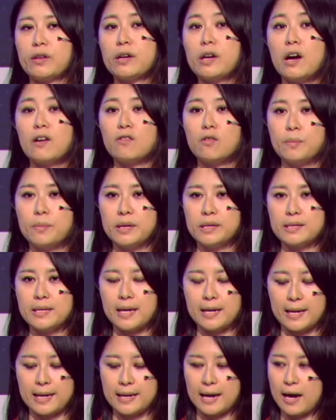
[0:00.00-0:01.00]
the government
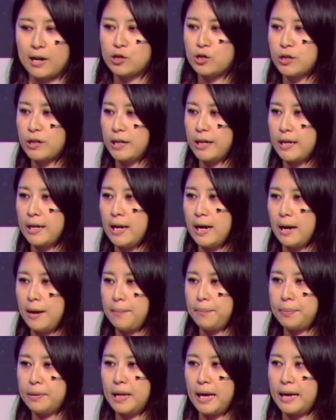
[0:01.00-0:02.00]
can actually
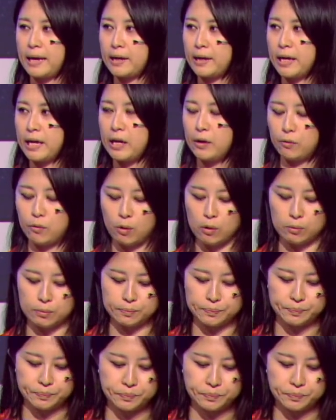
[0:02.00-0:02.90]
play a key role.